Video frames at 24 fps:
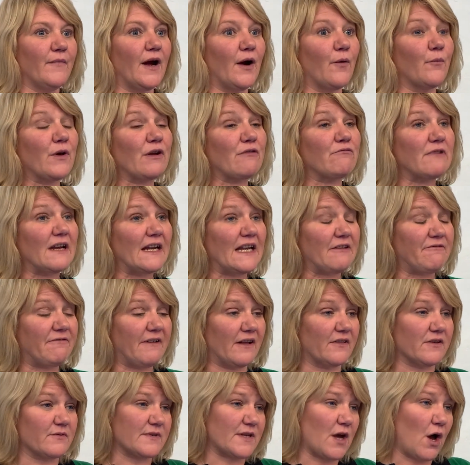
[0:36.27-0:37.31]
and we really
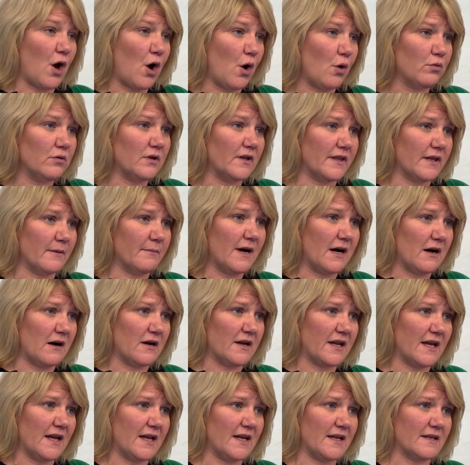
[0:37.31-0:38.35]
felt there was a hole in the
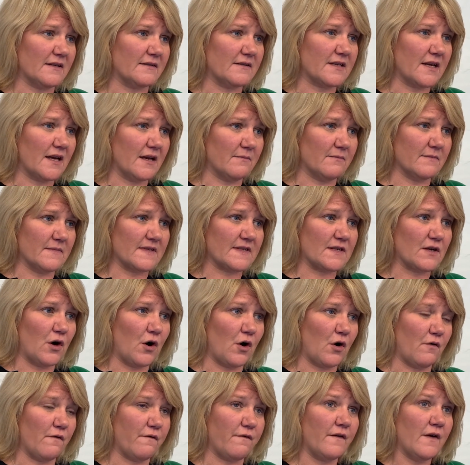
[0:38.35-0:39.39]
market in terms
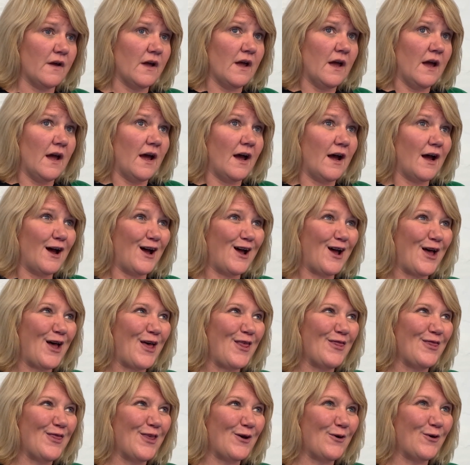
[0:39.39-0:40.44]
of
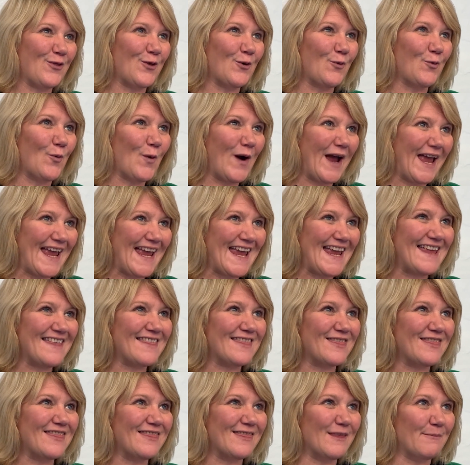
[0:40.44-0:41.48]
the way
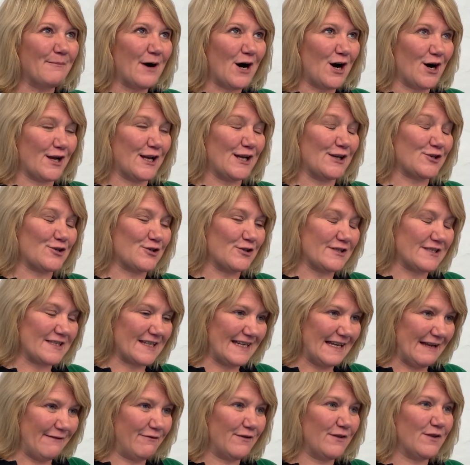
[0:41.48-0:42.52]
the market should
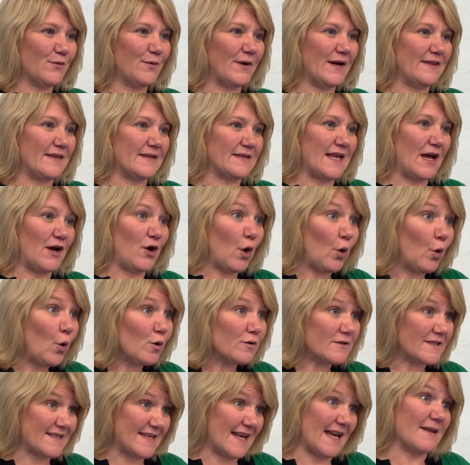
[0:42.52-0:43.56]
deliver, the way that
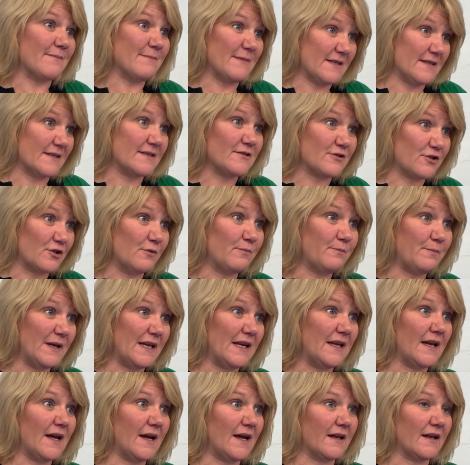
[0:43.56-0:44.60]
all segments should
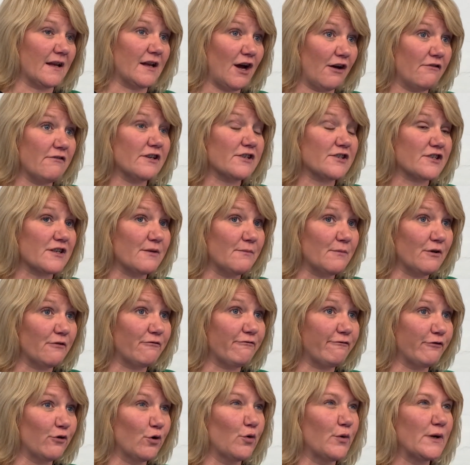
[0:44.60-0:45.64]
be encouraged to move
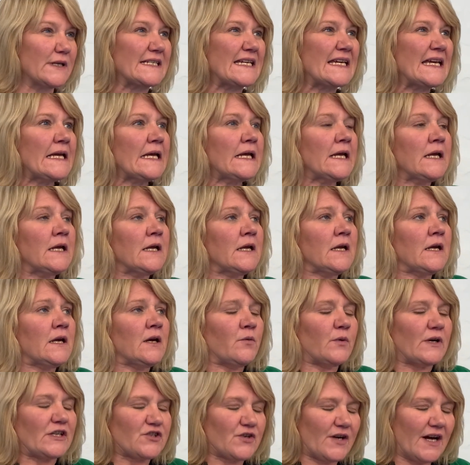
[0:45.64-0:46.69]
forward.
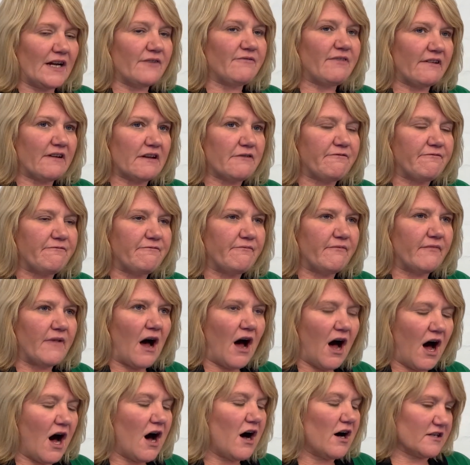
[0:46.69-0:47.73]
We tried very
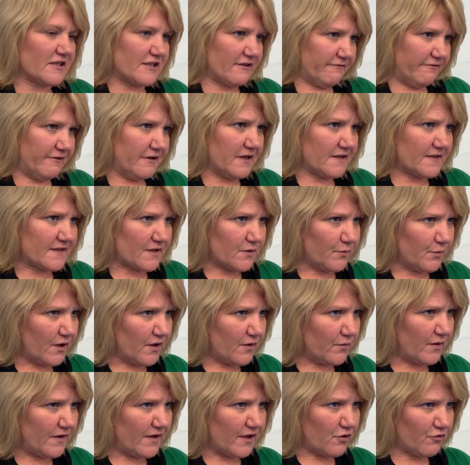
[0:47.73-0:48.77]
hard at first to
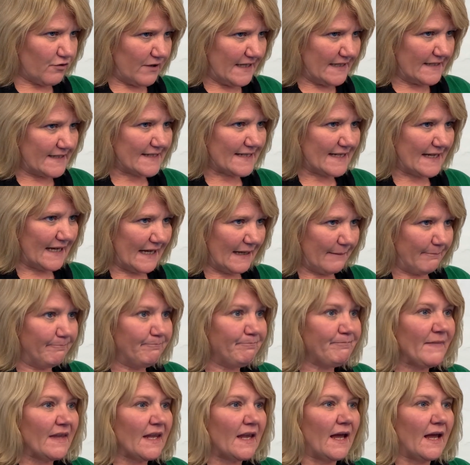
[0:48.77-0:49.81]
work with a green scheme,